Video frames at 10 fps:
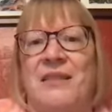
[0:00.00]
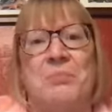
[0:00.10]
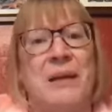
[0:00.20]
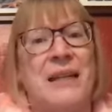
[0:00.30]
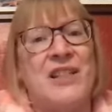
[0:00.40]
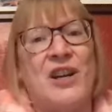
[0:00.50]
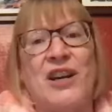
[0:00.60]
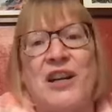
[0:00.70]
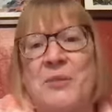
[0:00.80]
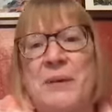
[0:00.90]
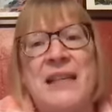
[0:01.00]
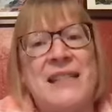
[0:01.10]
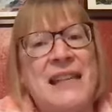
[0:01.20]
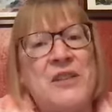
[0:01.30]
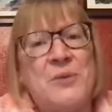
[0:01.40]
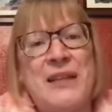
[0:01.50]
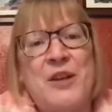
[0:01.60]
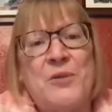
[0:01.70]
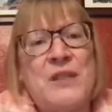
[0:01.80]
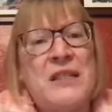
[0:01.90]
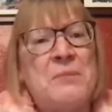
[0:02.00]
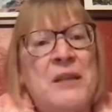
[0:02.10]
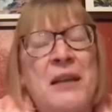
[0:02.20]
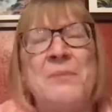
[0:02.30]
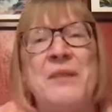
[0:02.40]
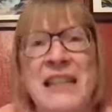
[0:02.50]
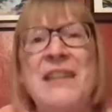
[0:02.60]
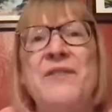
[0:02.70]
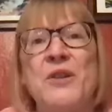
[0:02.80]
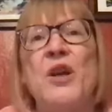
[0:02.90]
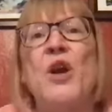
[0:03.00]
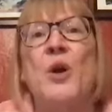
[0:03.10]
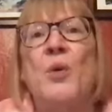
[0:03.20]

But it's hard because, as we know, sometimes even